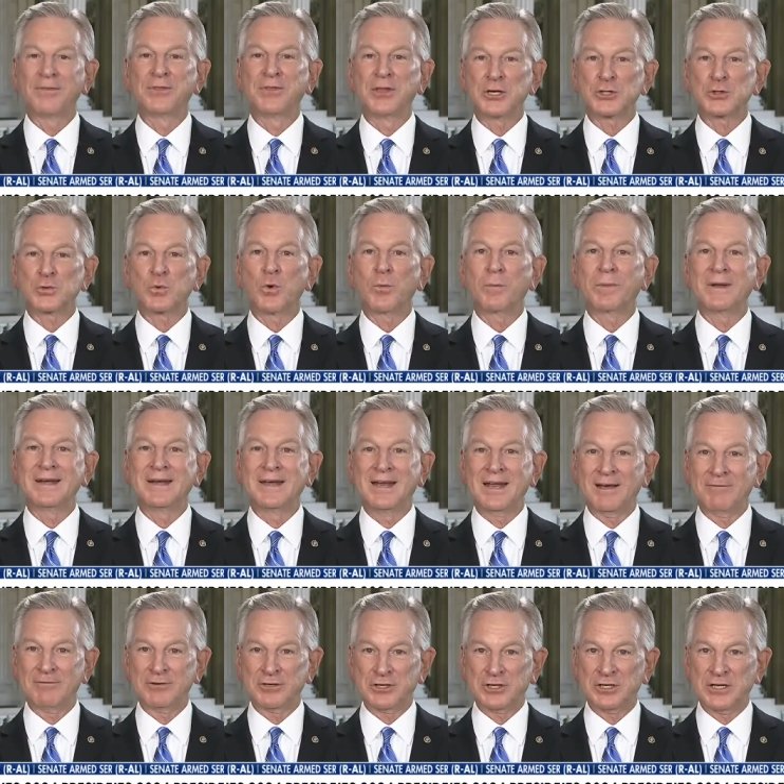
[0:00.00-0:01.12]
This will be
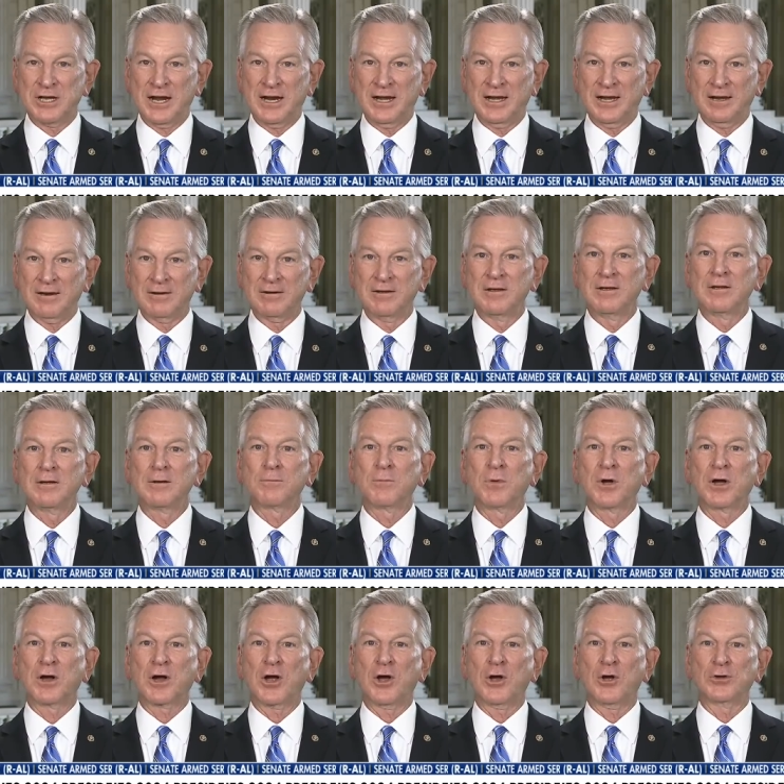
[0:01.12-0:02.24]
devastating
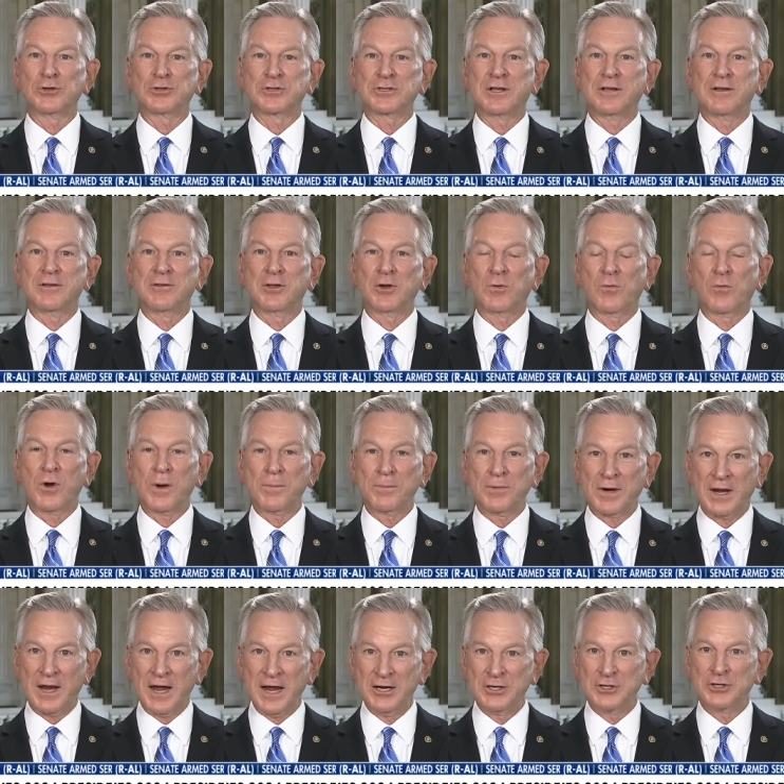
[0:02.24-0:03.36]
because the
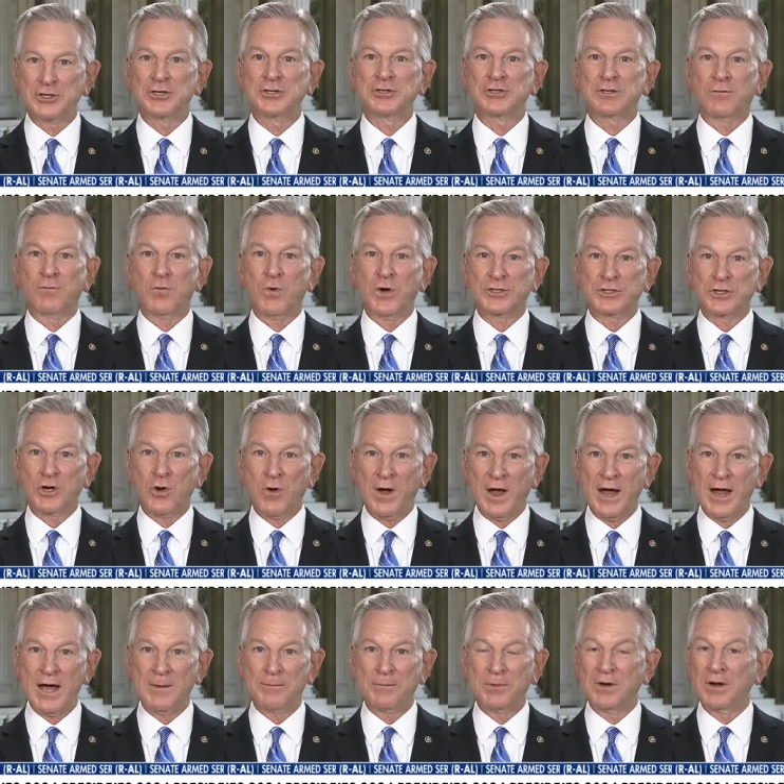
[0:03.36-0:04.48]
replications of what's going to
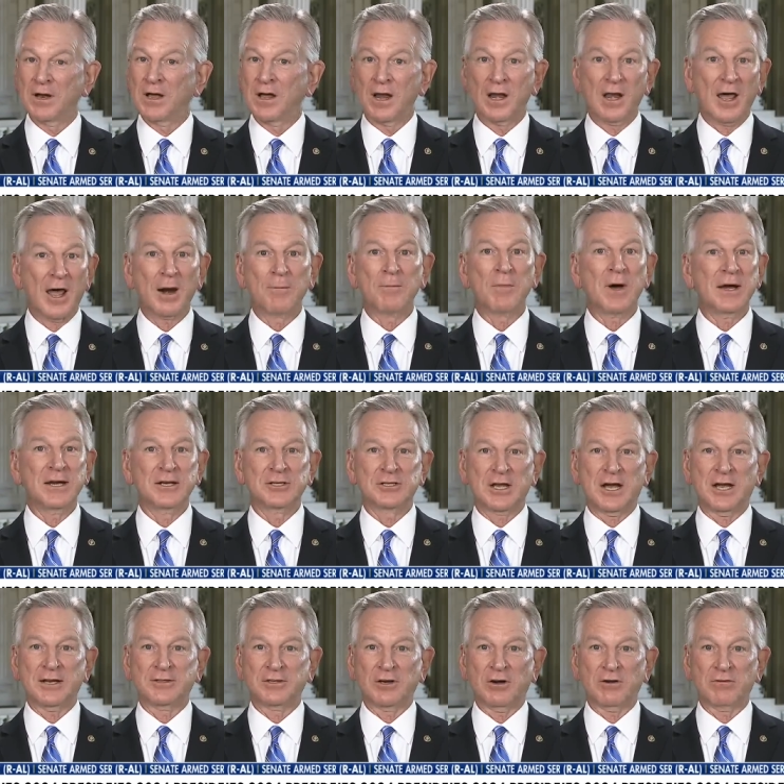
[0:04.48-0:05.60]
happen. A lot of money's
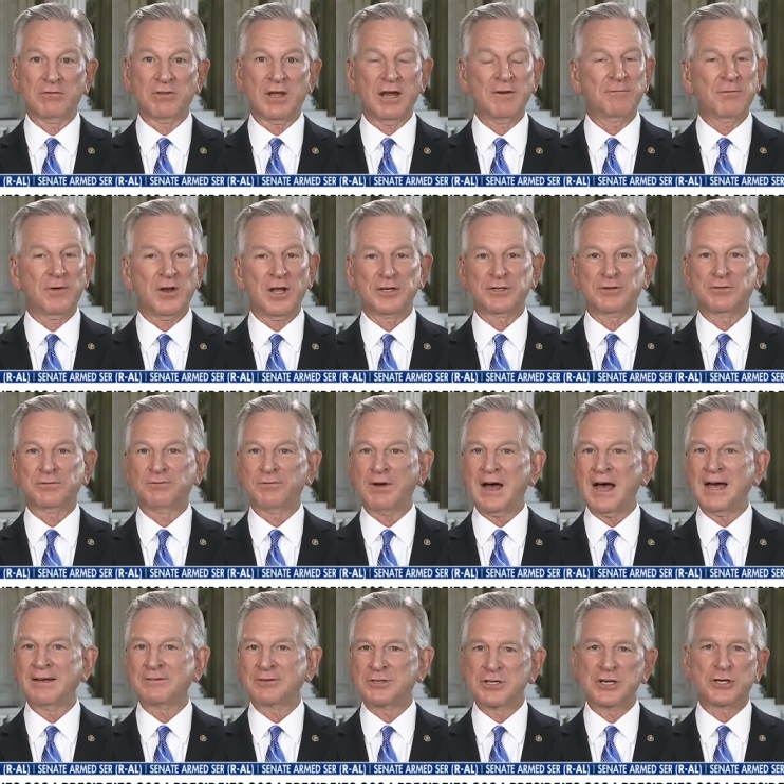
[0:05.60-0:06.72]
out there. They flushed
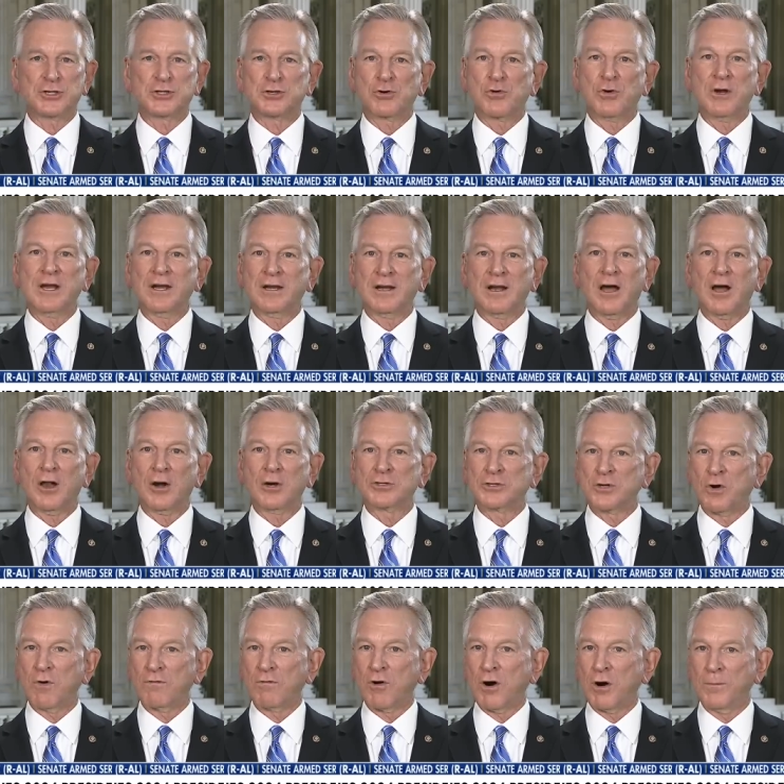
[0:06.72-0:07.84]
five, six trillion dollars
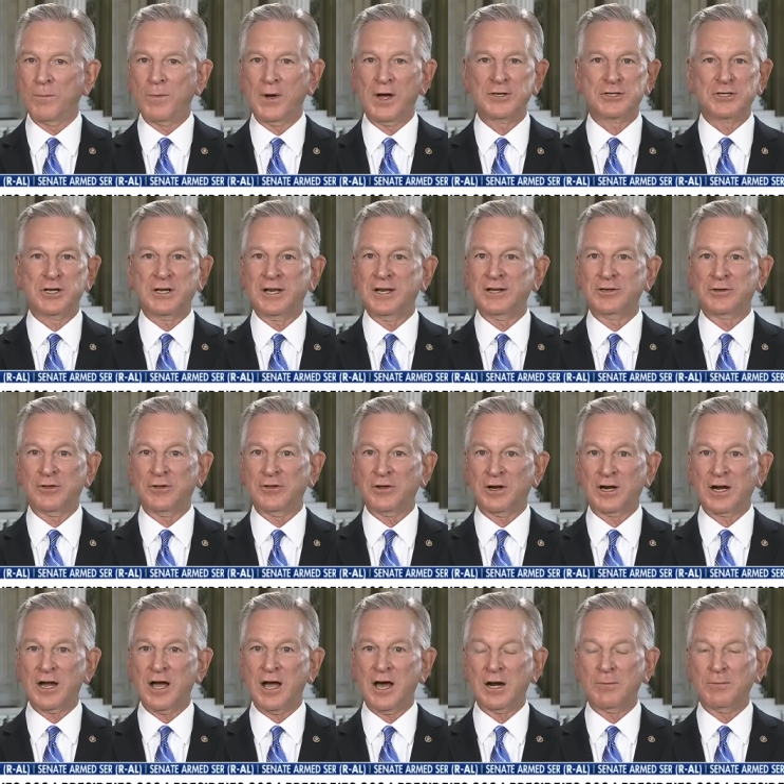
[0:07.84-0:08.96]
over our budget into the
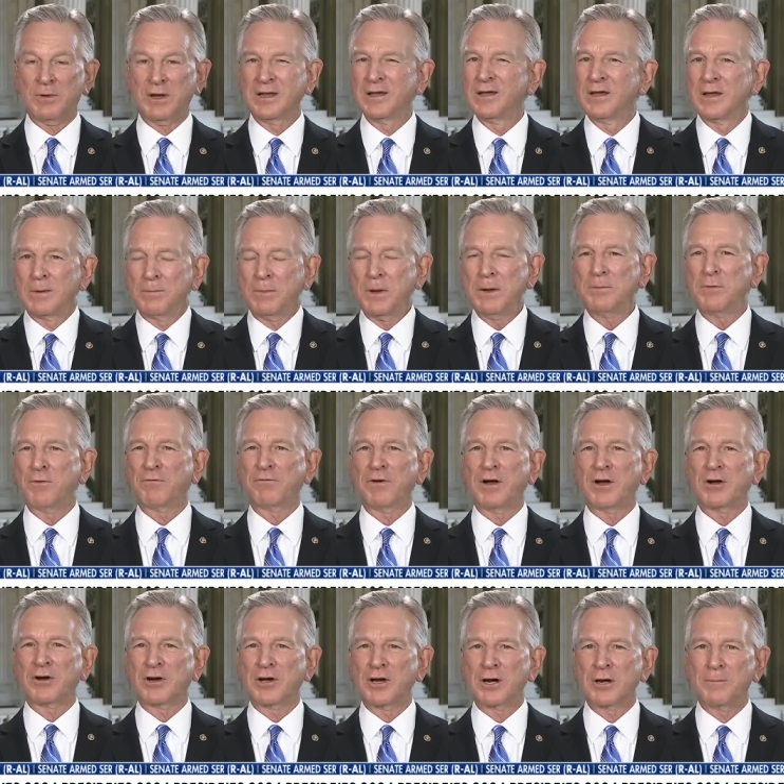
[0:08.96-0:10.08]
economy. People
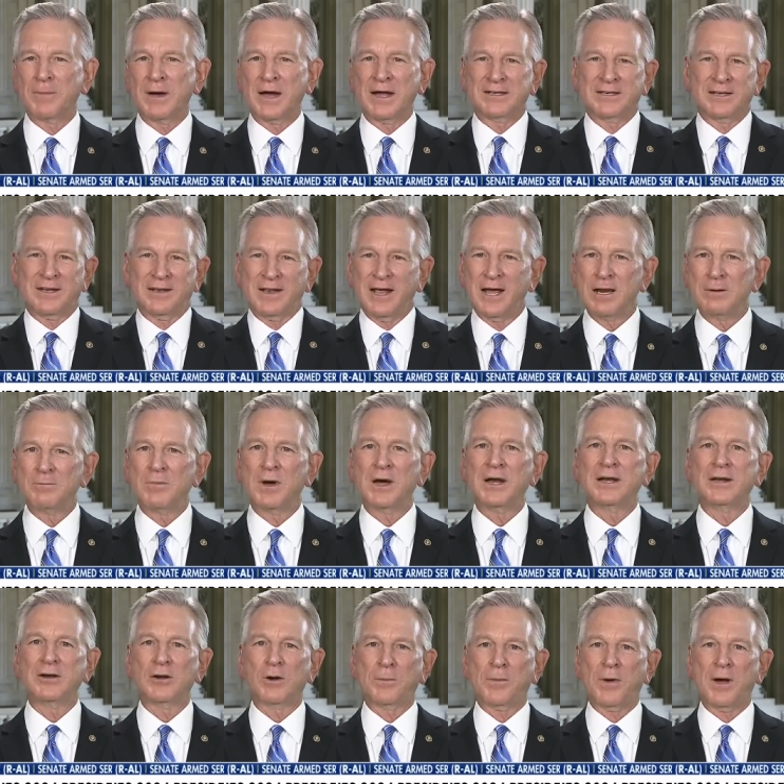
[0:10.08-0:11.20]
felt good about that. They had
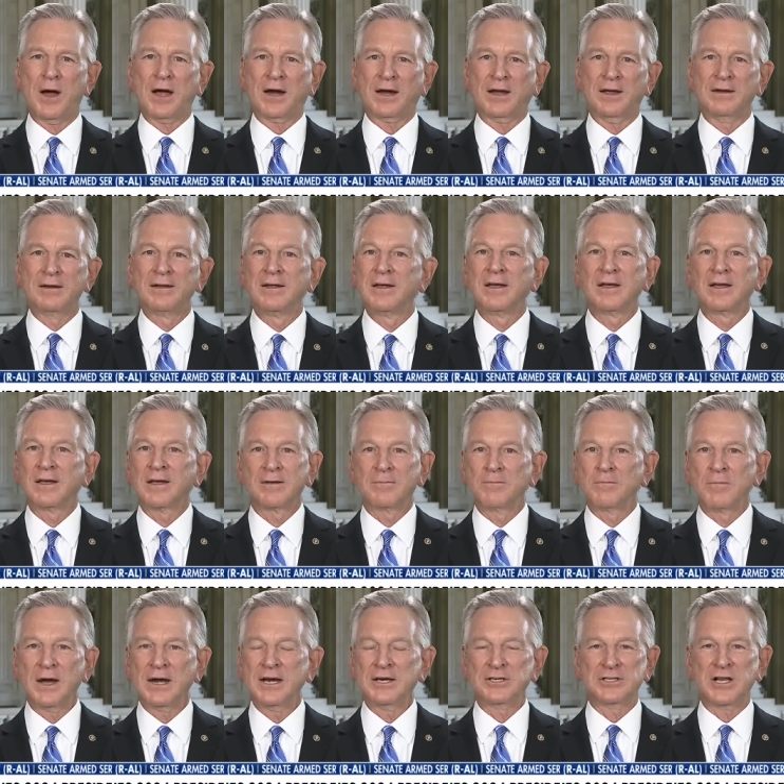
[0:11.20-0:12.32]
money in their pocket. Yeah.
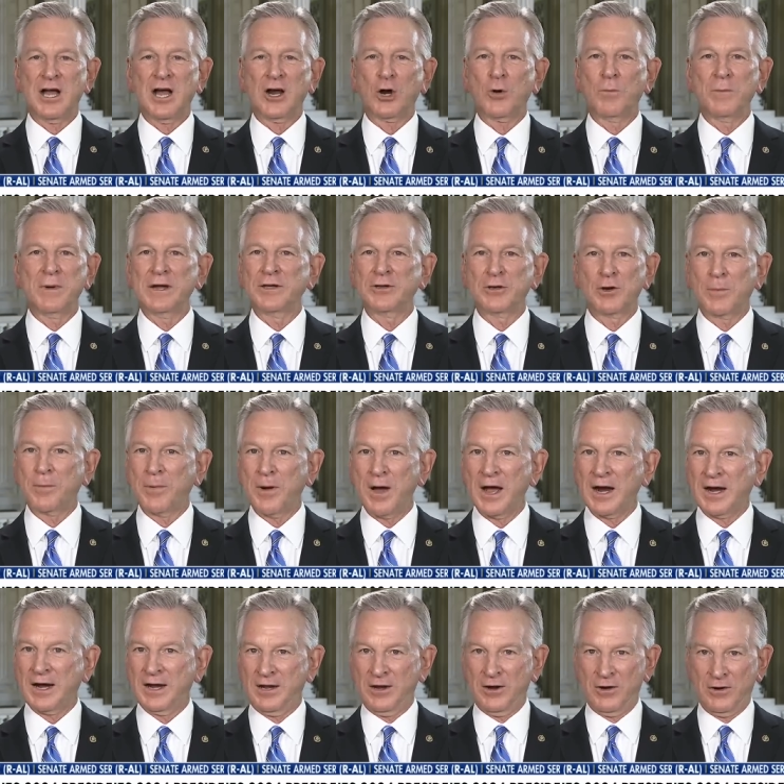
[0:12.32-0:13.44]
Money's not going to be in their
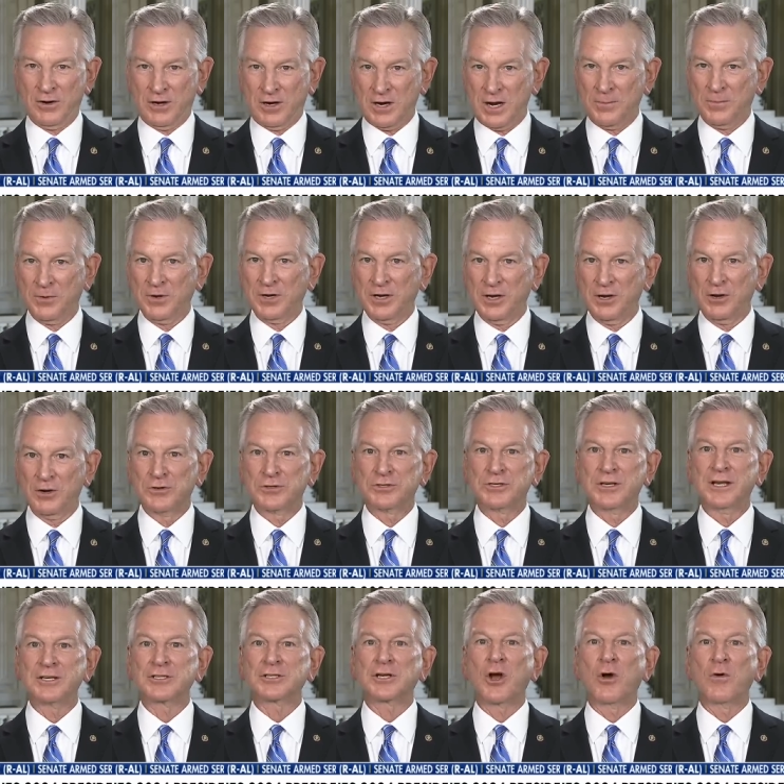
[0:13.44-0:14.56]
pocket here in a couple of years,
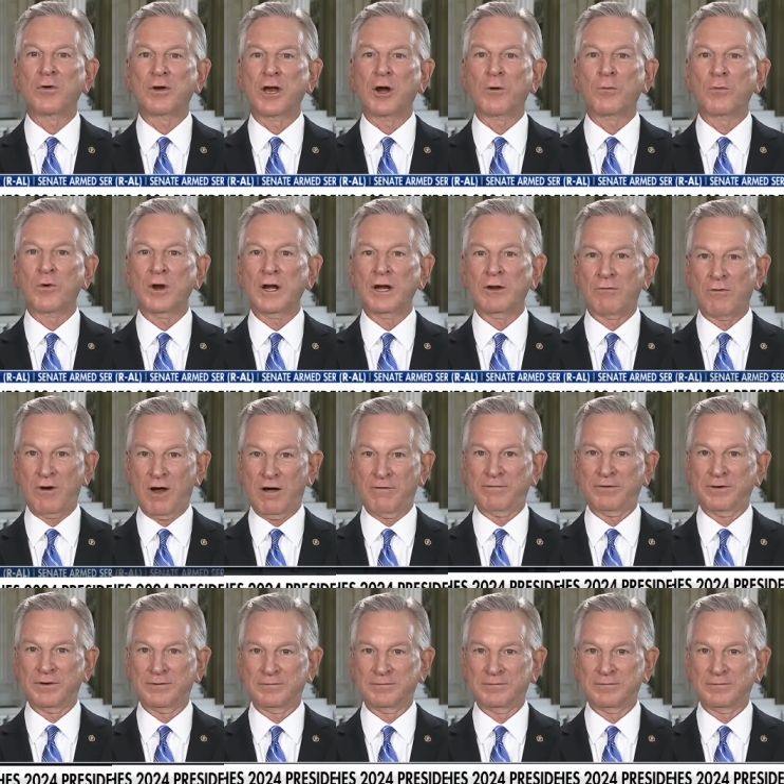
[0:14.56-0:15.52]
and it's going to get really rough.